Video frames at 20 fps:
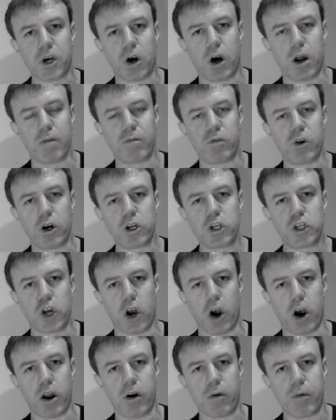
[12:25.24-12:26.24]
are kind of not
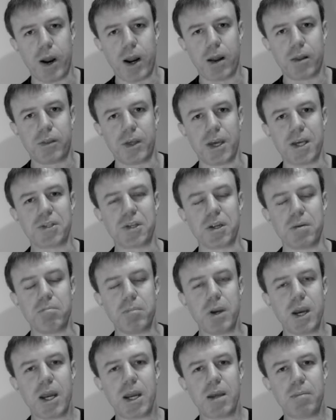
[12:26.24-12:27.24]
shown around things. In
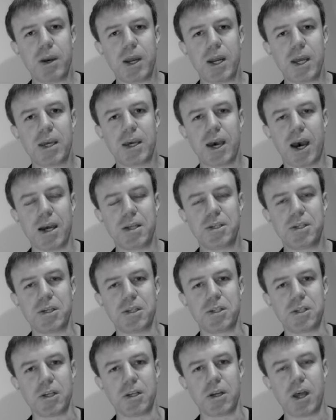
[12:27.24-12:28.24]
many, many
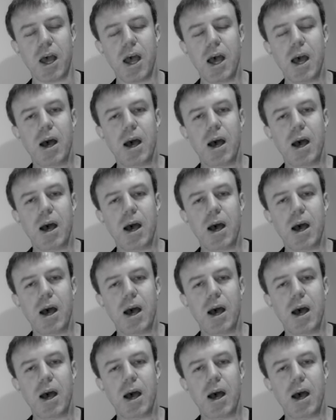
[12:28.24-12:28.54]
cases, you'd,